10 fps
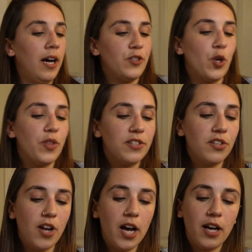So this
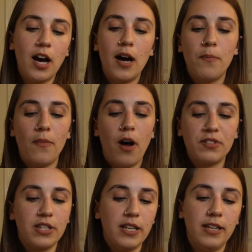does not come,
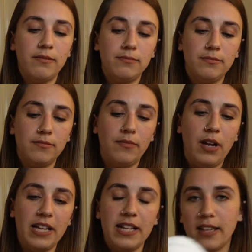obviously,
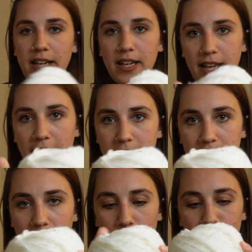it's like in a cake
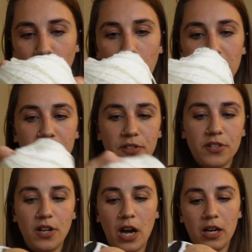here, but this does
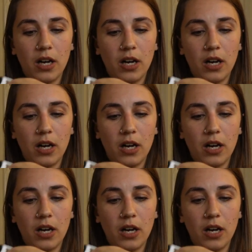not